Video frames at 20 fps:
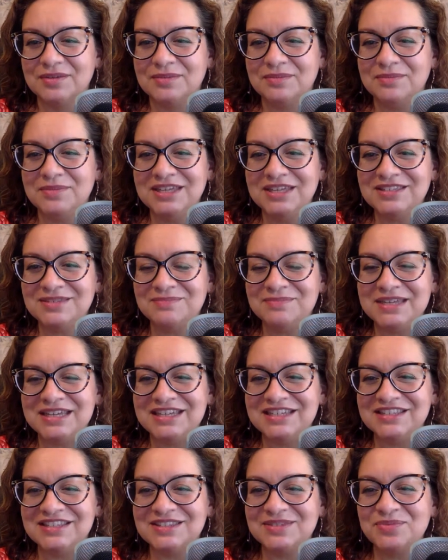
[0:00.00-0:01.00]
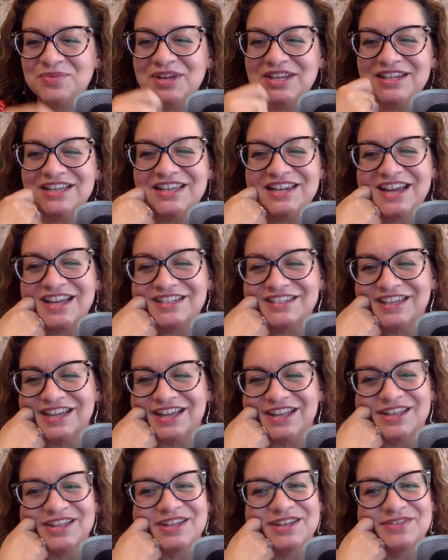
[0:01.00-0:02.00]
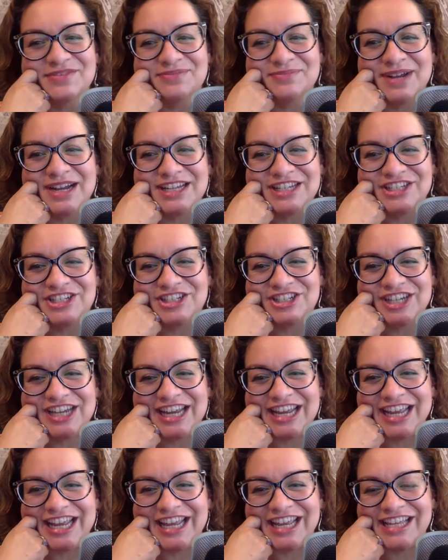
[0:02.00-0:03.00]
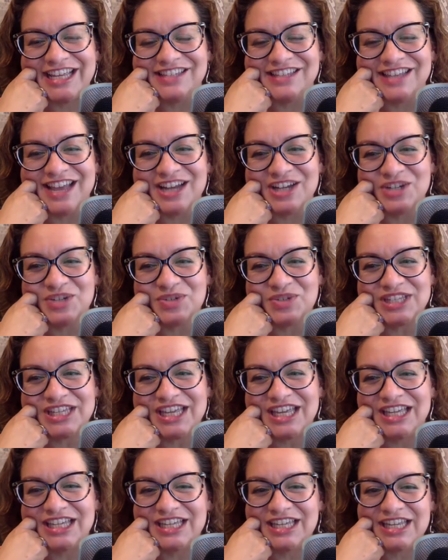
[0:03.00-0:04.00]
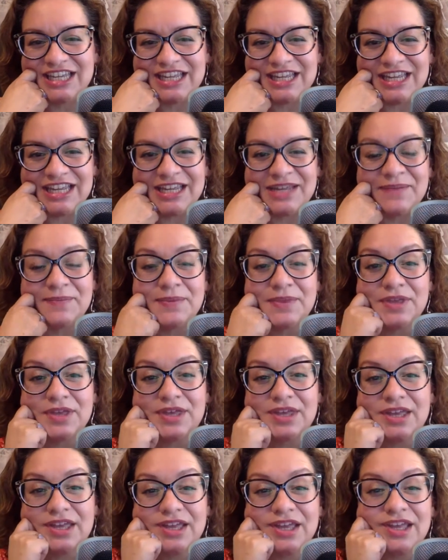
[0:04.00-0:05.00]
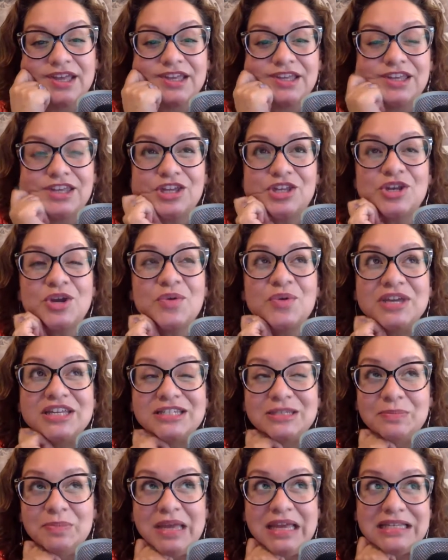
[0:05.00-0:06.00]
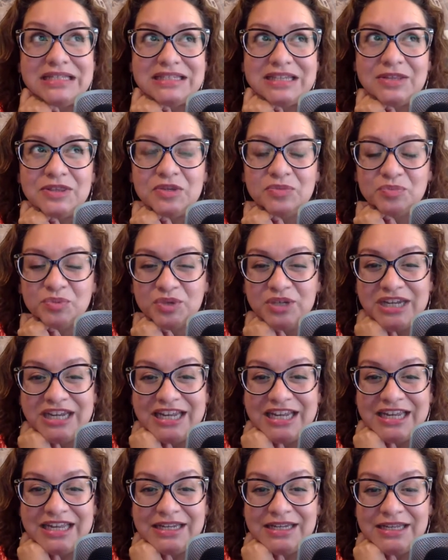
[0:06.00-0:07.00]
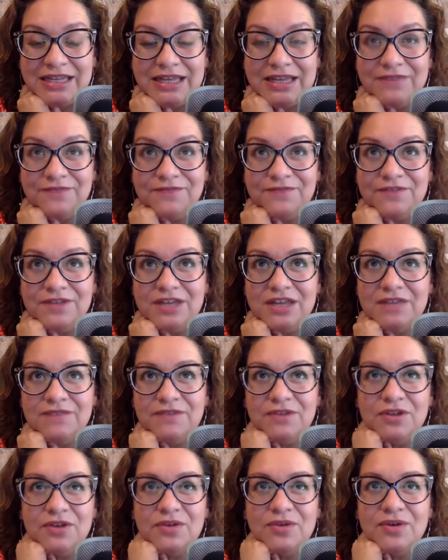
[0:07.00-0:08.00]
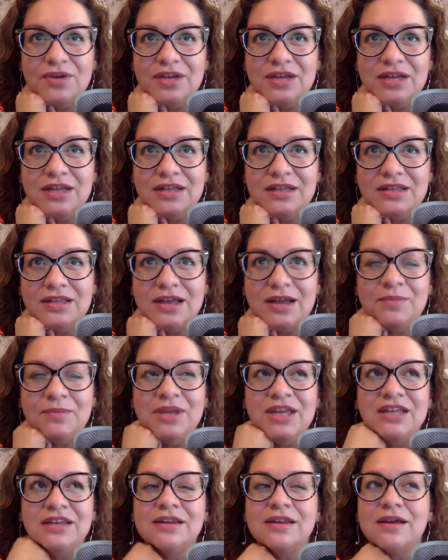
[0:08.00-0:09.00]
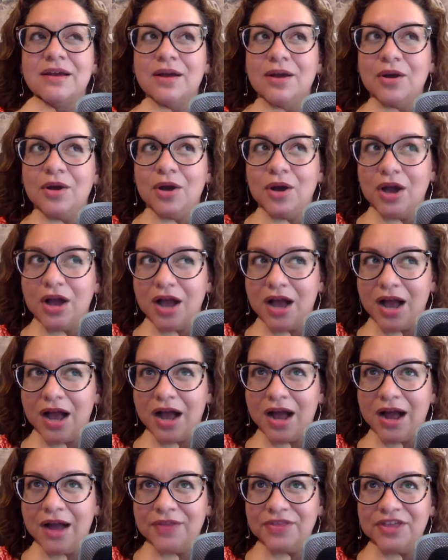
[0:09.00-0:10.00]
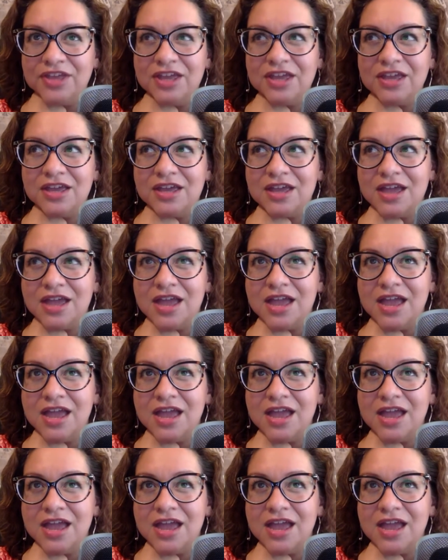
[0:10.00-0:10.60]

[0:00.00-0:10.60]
Miss Mints, when can I tell if my she is actually a he? You know, it depends on the breed. If if you, I mean, I think